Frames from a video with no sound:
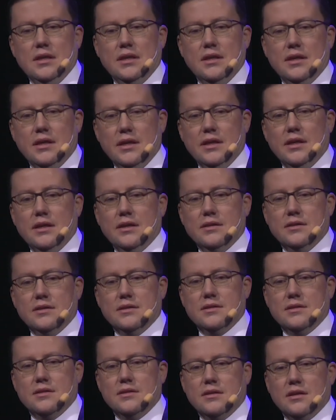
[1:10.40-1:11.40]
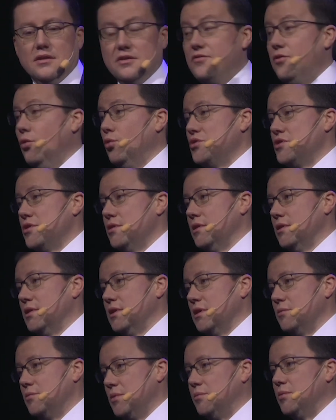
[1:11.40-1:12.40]
and
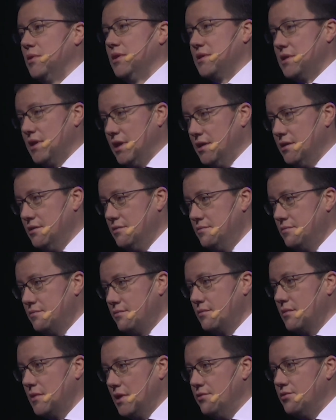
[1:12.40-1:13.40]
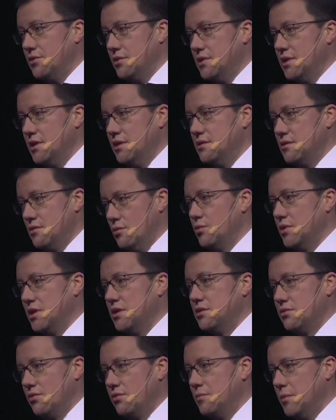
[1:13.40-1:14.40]
unfortunately people dying every day, so we need
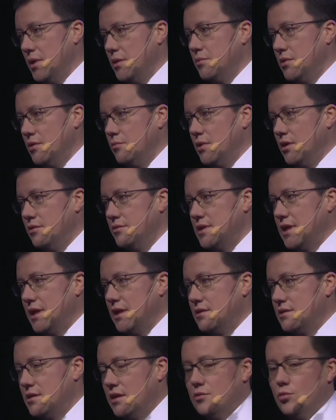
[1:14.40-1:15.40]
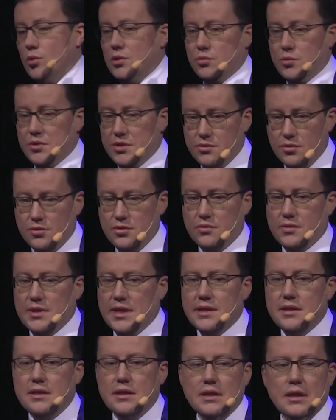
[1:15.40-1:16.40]
to remember about that. And what we do
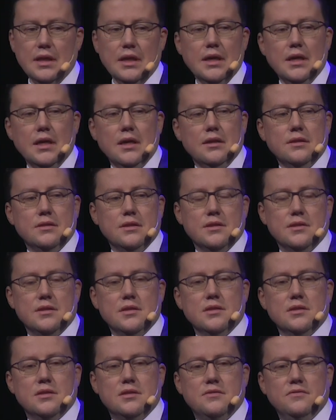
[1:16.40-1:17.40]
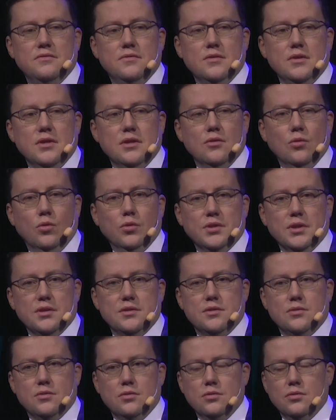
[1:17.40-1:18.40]
today, this is in order
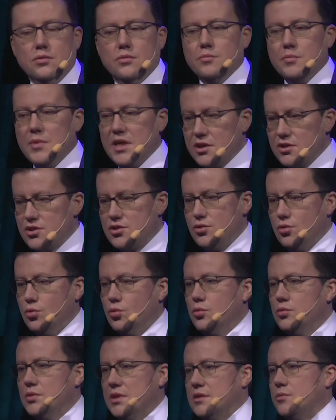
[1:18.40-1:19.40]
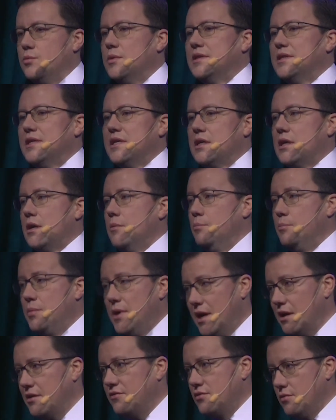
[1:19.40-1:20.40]
to make sure that when they come
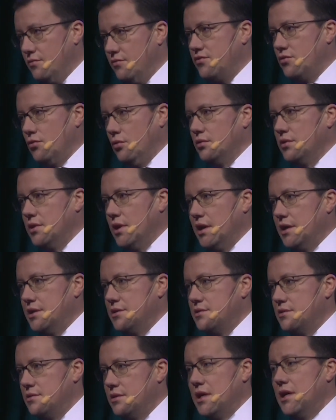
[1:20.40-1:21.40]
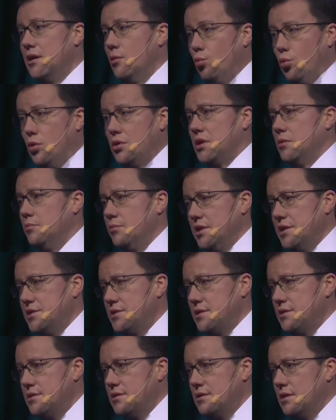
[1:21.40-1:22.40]
back from front lines, they have working
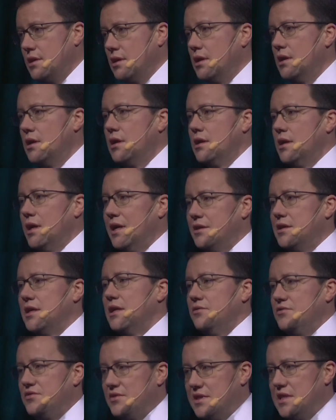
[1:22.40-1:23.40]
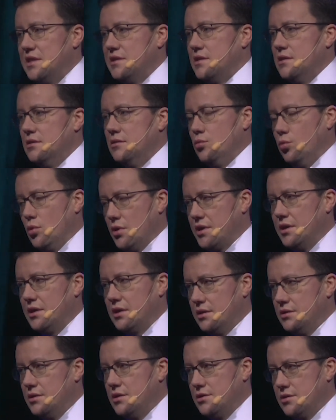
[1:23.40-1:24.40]
places and they have decent working
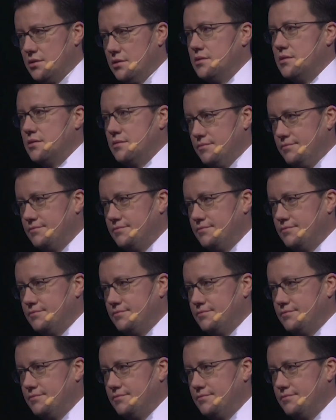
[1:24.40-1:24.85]
conditions.